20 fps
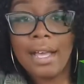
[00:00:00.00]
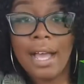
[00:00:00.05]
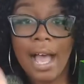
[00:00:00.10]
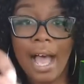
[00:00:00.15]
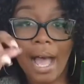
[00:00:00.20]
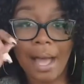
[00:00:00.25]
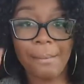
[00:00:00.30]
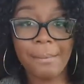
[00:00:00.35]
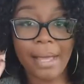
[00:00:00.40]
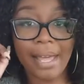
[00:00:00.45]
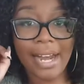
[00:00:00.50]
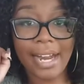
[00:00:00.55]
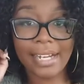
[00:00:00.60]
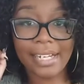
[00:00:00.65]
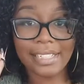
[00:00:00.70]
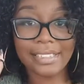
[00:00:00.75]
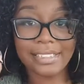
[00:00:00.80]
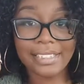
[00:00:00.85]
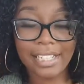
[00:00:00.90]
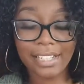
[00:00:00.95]
I'm mad I
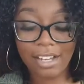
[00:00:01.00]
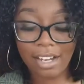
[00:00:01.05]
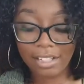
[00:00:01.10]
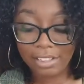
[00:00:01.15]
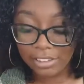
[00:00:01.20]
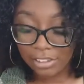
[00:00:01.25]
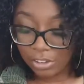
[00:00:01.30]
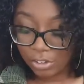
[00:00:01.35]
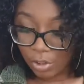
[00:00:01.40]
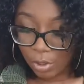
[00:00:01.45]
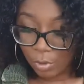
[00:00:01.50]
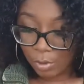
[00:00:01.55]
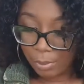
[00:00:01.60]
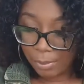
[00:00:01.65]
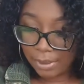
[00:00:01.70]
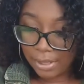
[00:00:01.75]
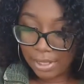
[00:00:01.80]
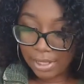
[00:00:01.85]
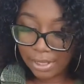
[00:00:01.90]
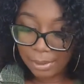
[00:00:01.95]
didn't take y'all in the store with
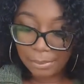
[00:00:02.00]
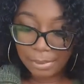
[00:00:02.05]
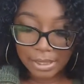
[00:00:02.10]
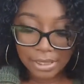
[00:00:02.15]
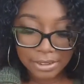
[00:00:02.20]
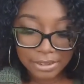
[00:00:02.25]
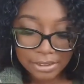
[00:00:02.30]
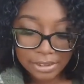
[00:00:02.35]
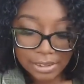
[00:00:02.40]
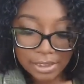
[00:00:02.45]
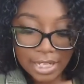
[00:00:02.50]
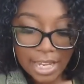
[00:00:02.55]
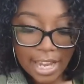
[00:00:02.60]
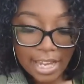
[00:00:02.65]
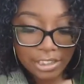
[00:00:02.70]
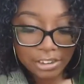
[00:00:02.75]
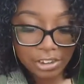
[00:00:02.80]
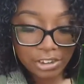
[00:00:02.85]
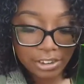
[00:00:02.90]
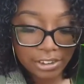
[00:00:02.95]
me, honey, because the
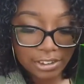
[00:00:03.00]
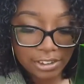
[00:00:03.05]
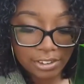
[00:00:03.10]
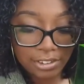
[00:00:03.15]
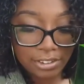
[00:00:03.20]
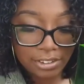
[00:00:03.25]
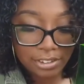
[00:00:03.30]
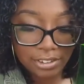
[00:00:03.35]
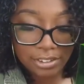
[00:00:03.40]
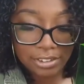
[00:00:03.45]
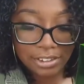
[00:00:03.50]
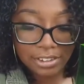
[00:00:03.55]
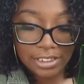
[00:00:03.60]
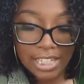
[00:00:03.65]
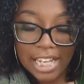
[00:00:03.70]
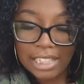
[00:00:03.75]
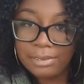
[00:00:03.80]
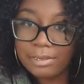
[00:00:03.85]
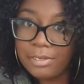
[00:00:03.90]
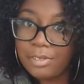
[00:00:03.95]
cashier just
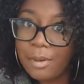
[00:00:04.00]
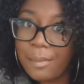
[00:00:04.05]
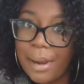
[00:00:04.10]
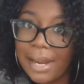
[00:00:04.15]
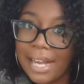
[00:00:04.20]
asked me for my